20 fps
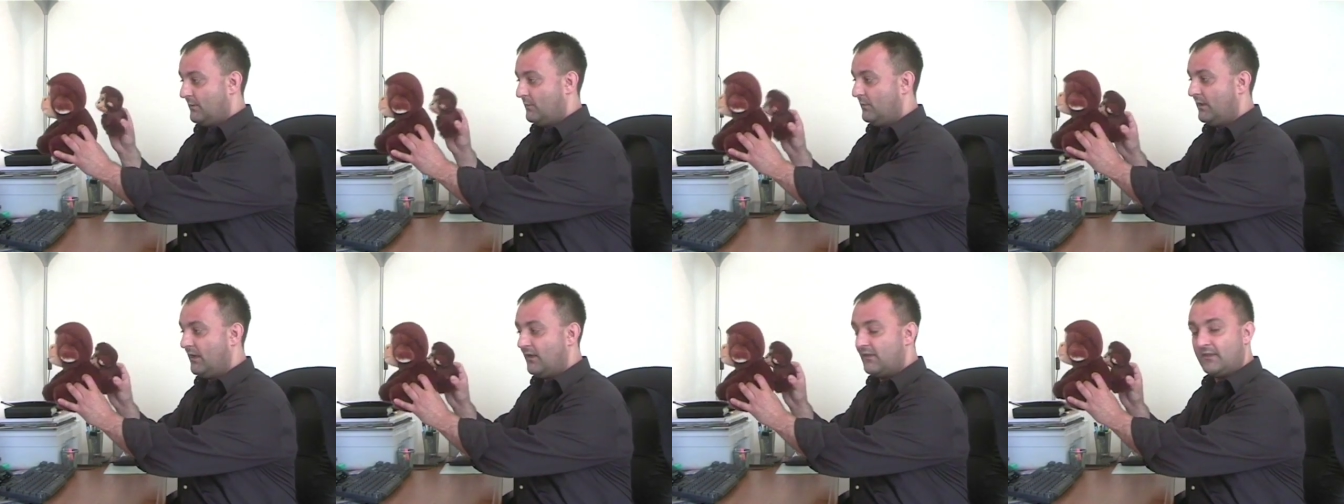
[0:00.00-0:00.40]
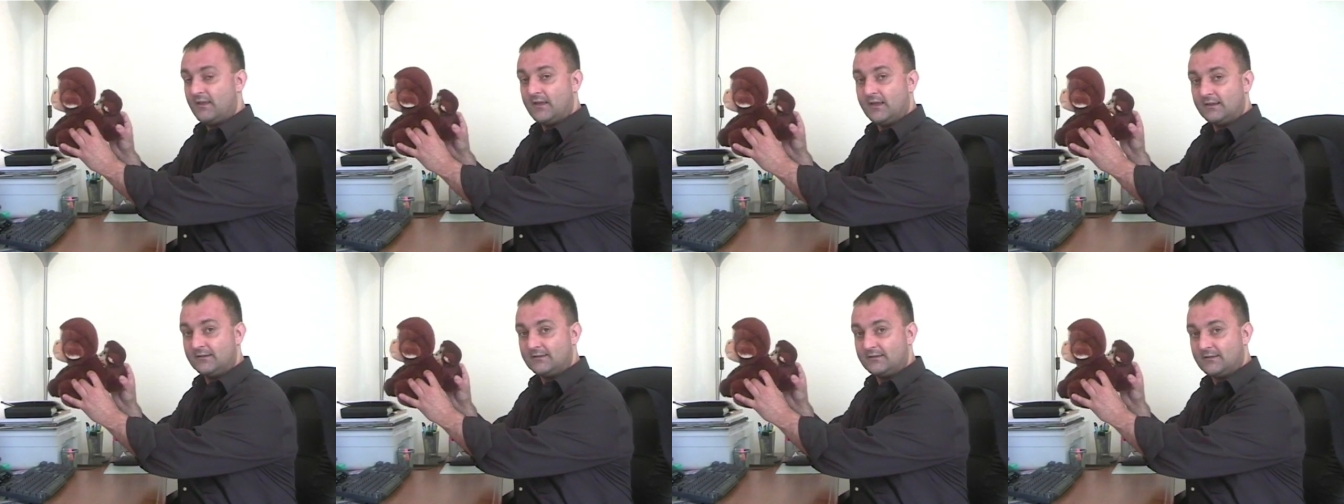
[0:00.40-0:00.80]
we get
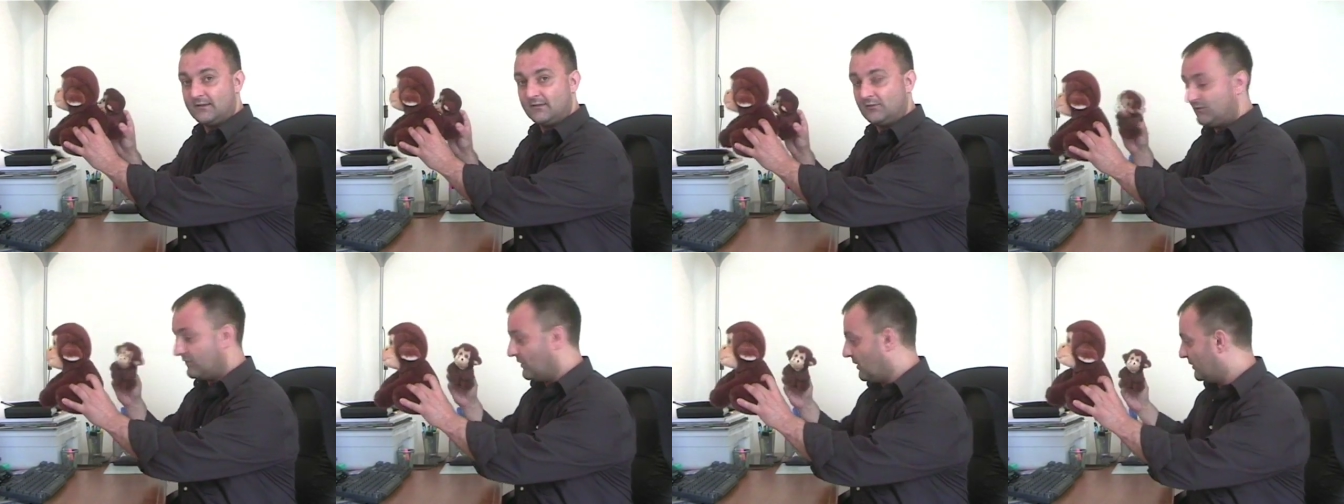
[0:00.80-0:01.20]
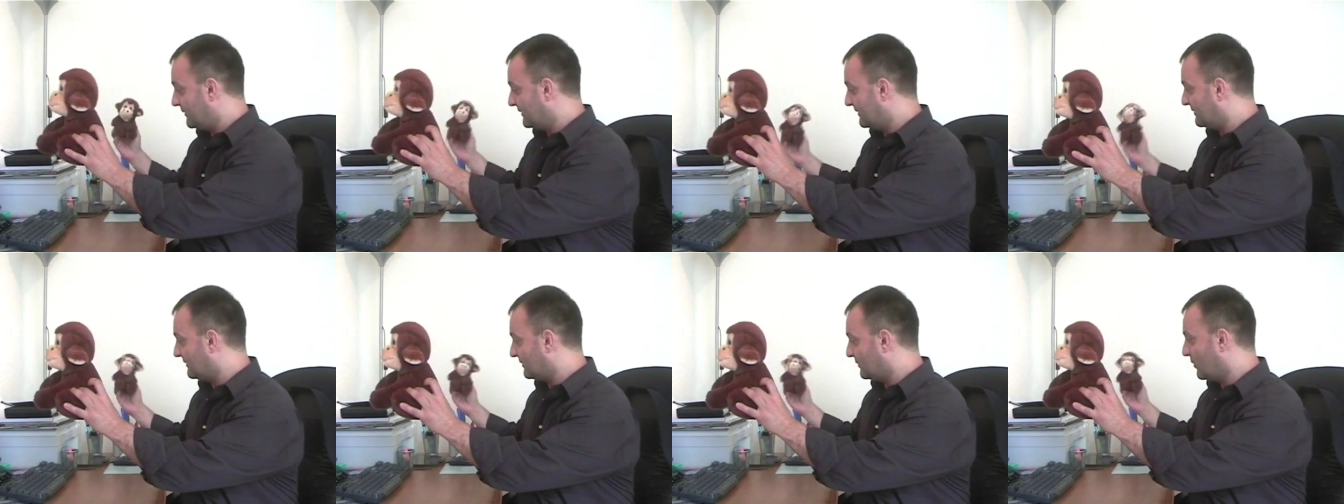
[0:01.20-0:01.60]
this, this child
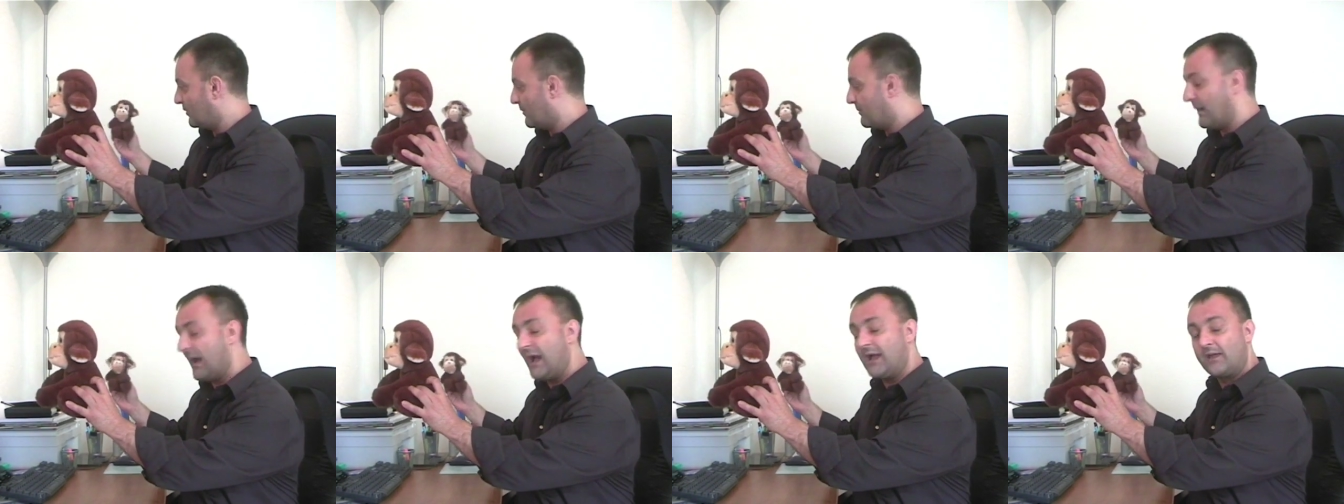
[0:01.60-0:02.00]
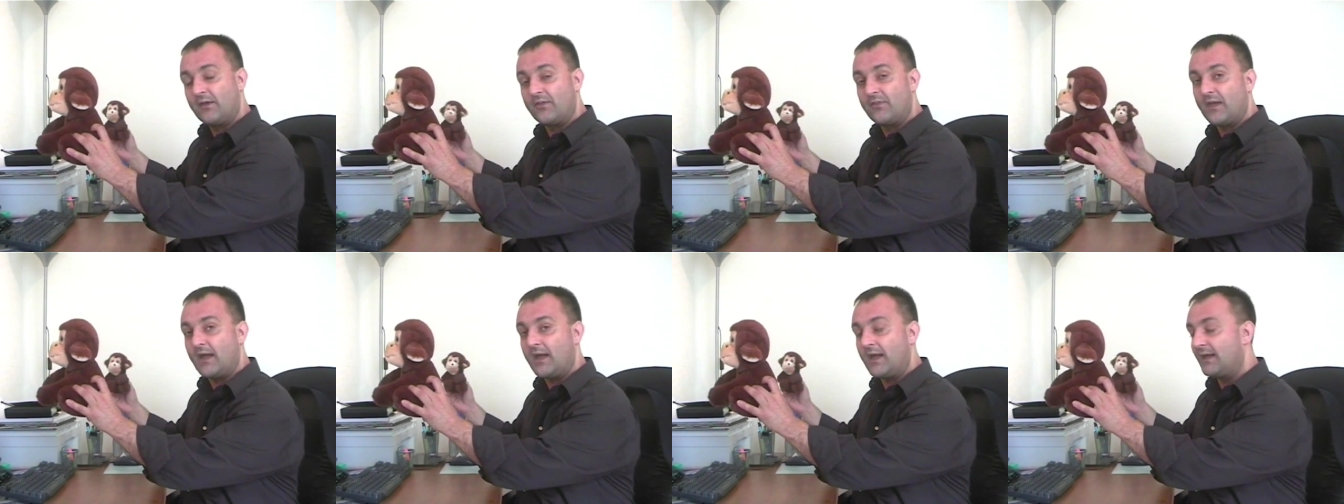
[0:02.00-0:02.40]
is stuck back
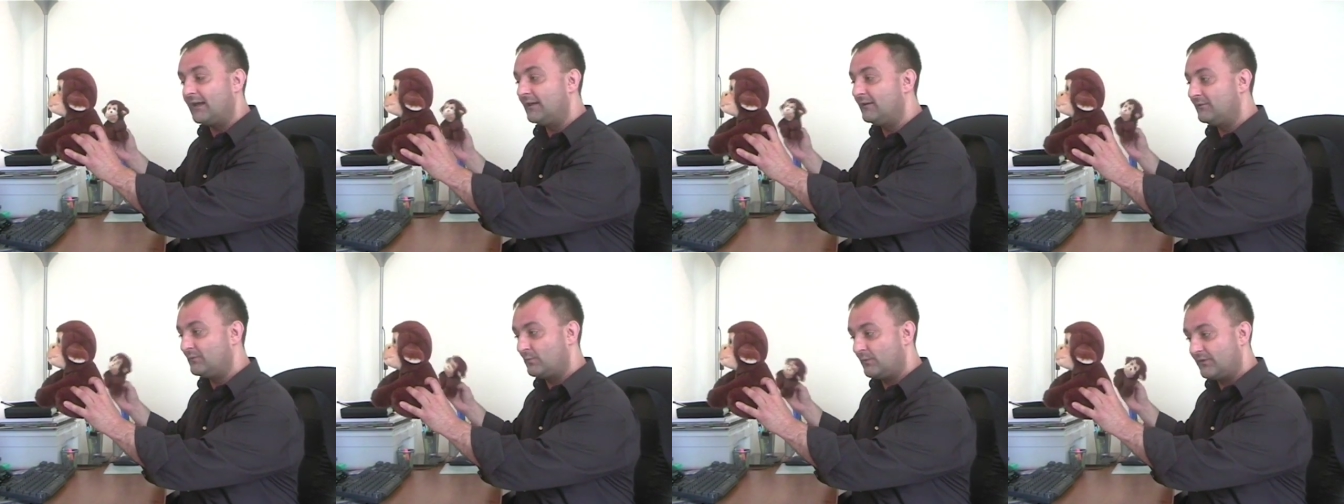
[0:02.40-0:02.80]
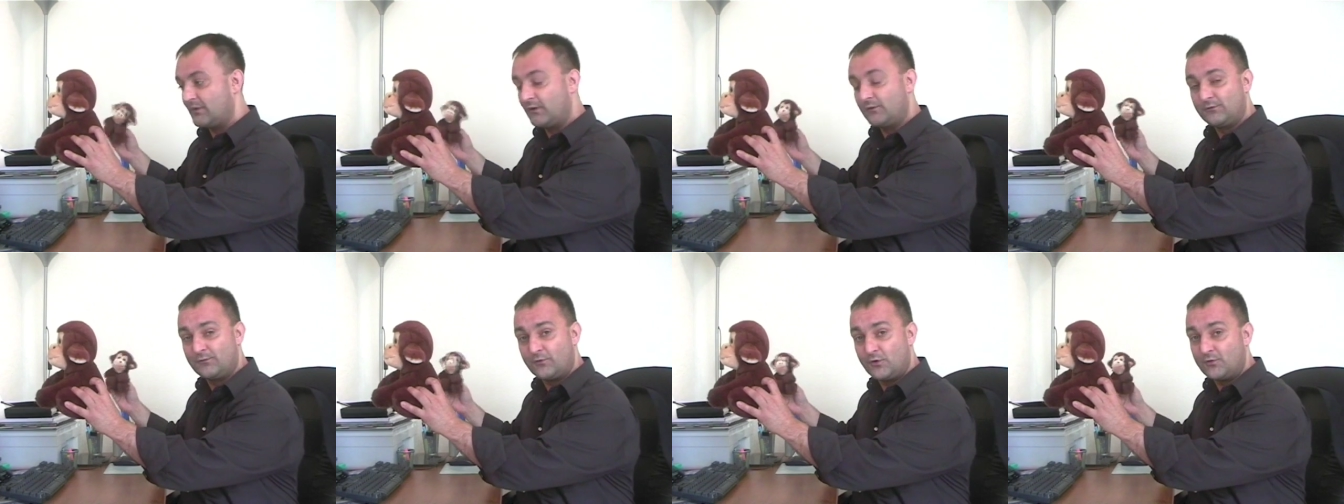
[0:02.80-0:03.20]
at that age with
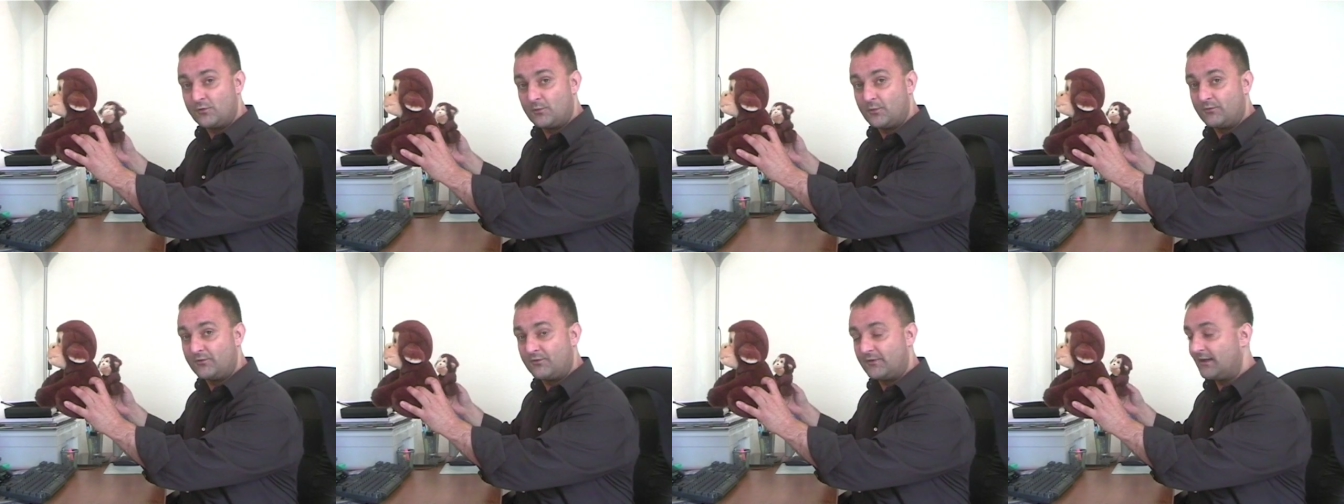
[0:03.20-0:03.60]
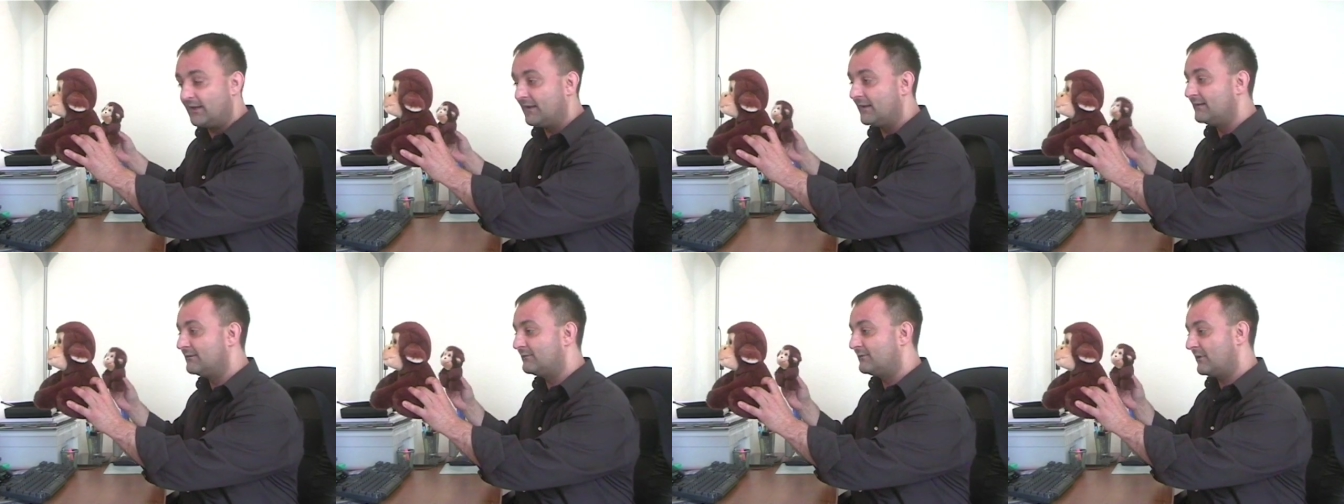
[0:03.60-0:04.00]
those vulnerable
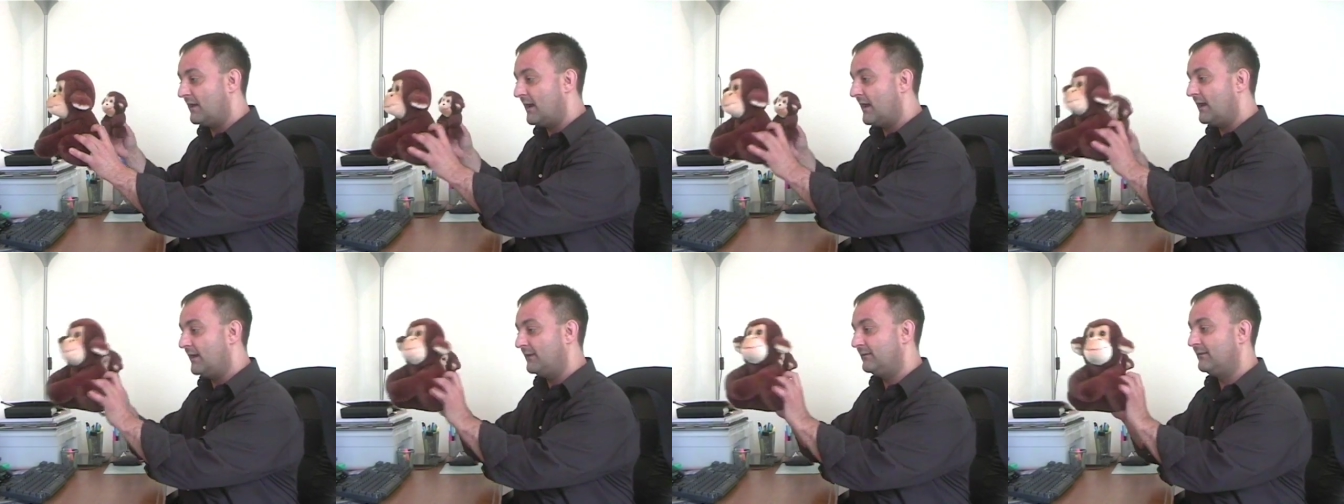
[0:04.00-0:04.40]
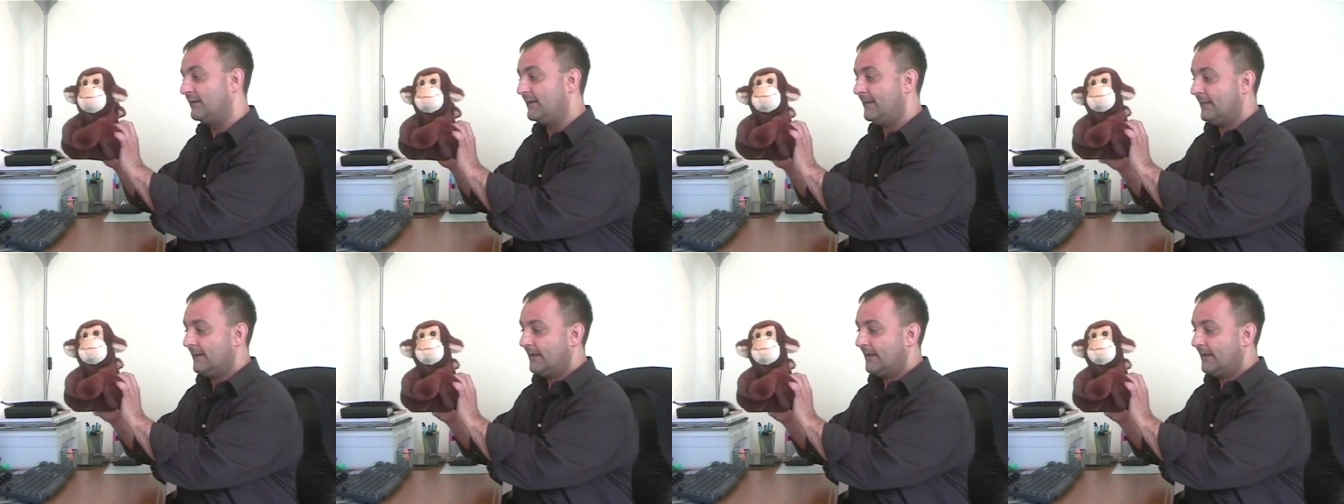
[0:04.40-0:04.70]
feelings and